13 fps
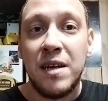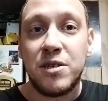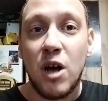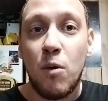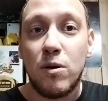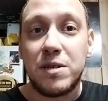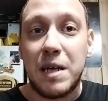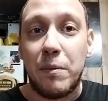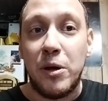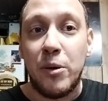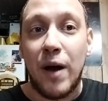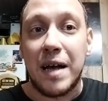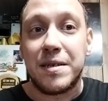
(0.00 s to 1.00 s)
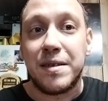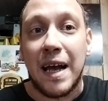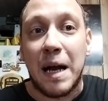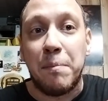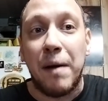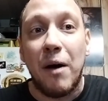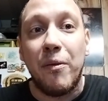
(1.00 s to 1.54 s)
So we'll see what you guys
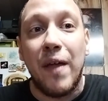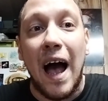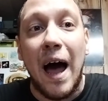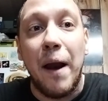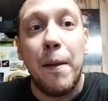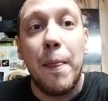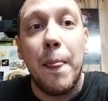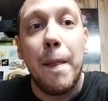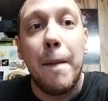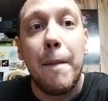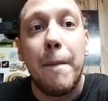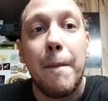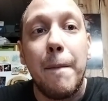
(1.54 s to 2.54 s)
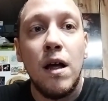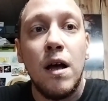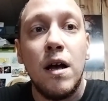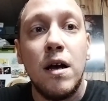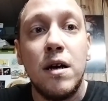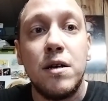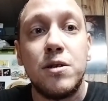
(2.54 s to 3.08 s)
think about that.
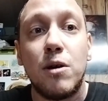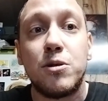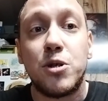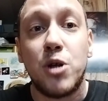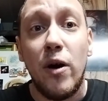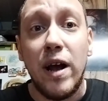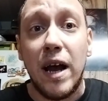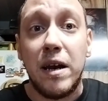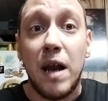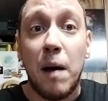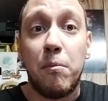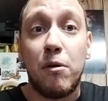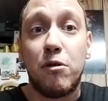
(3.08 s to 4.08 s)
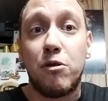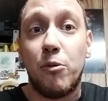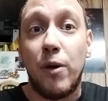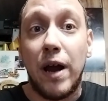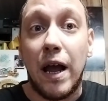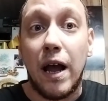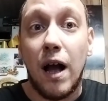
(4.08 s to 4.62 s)
So starting at number
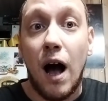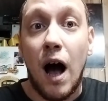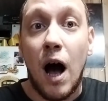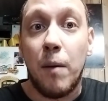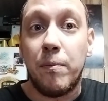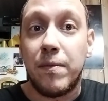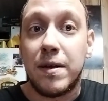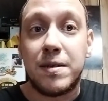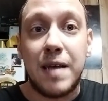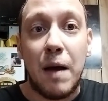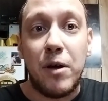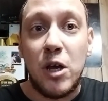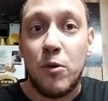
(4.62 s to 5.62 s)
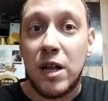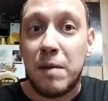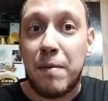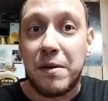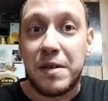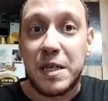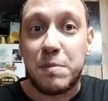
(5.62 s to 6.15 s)
3, say what you will
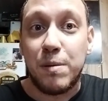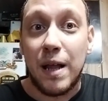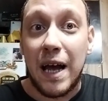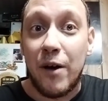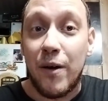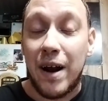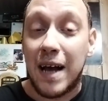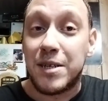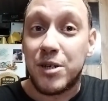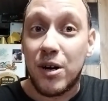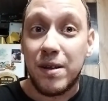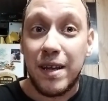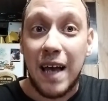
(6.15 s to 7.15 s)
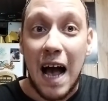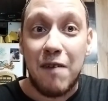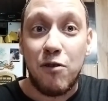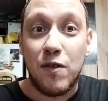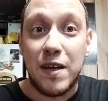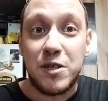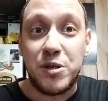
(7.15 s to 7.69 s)
about this player, and I certainly have
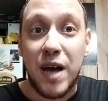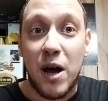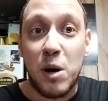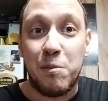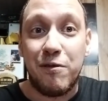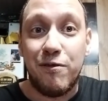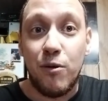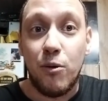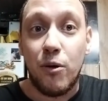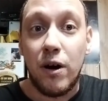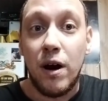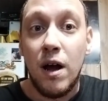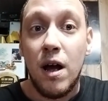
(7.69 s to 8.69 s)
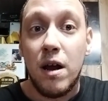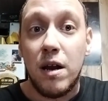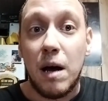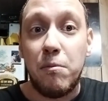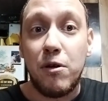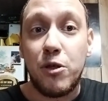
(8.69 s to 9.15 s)
on this channel before, number